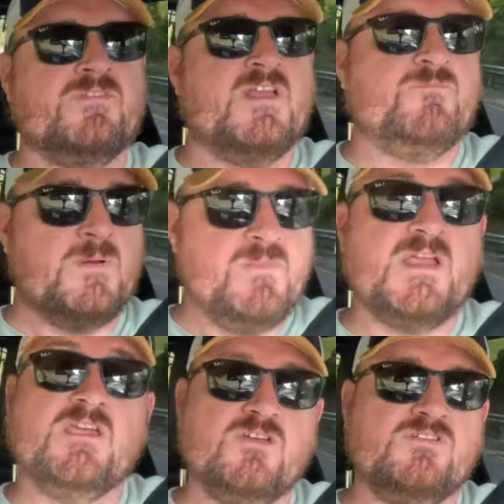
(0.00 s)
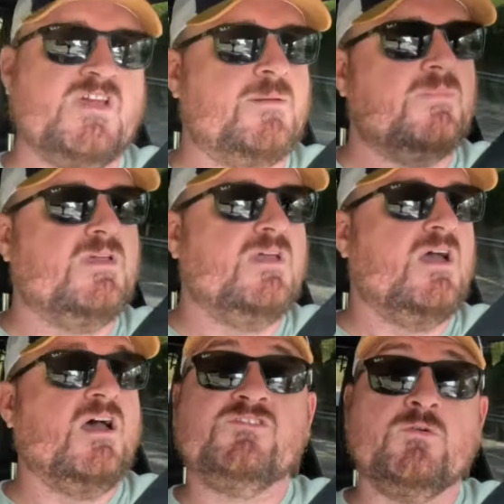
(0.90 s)
left, but making good time.
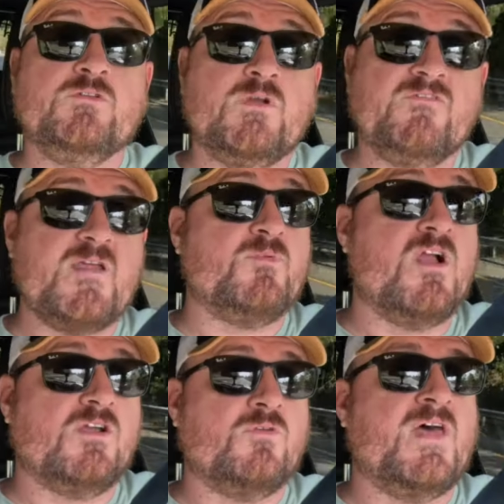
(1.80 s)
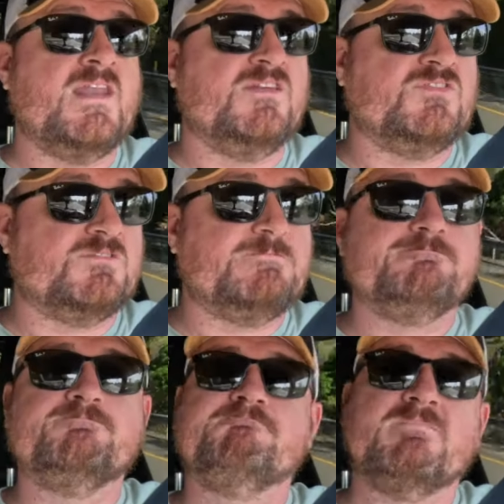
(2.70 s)
2025 Bronco,
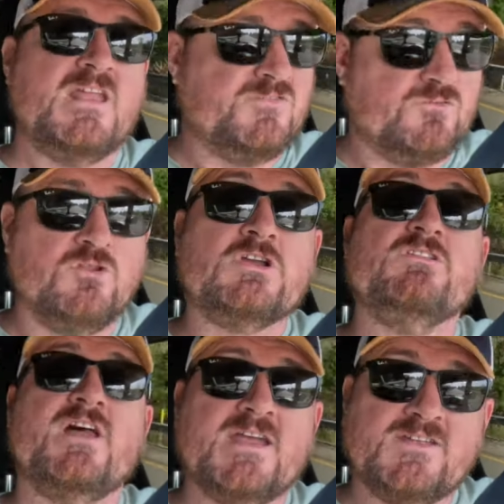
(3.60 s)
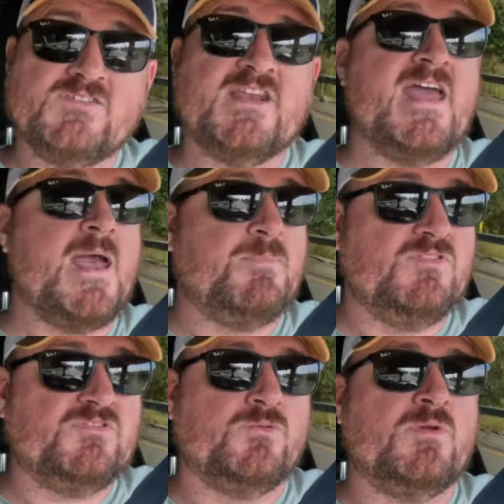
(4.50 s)
it's looking like it's gonna happen
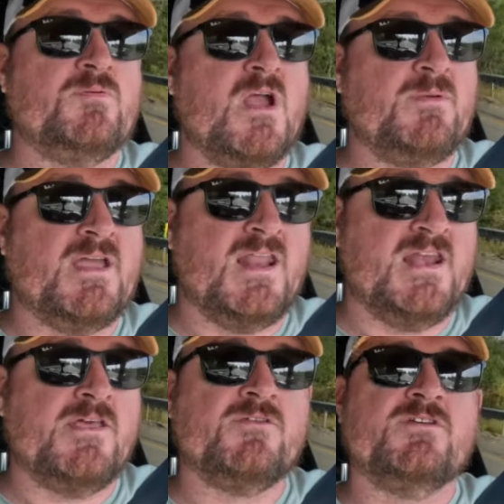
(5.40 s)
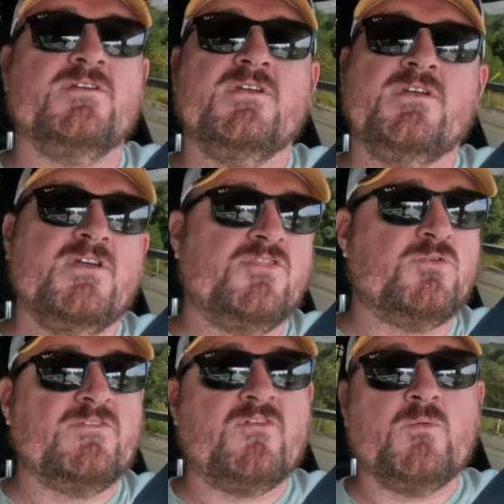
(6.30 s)
soon. We probably got another 3
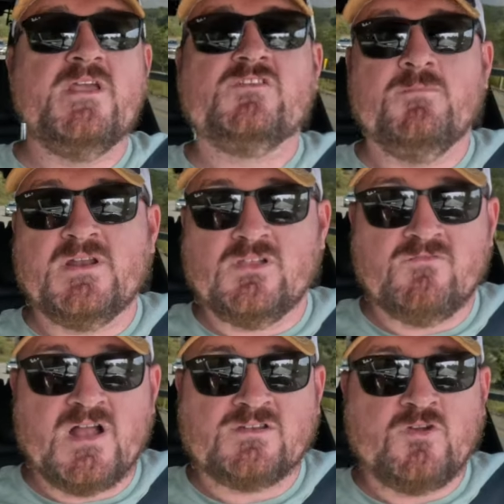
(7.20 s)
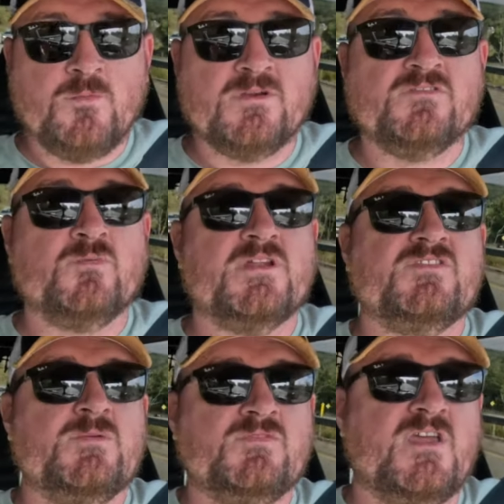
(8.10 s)
to 4 weeks. Middle of October is when it
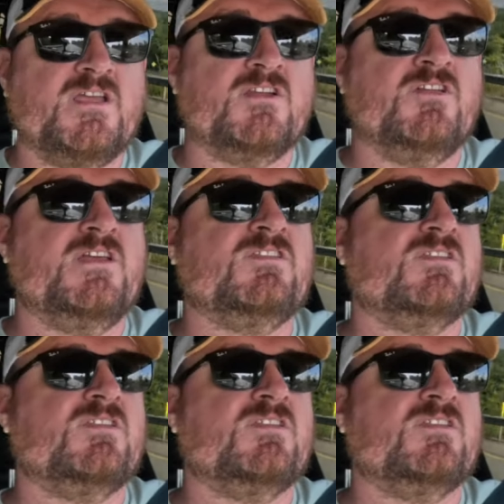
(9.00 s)
seems like it'll hit,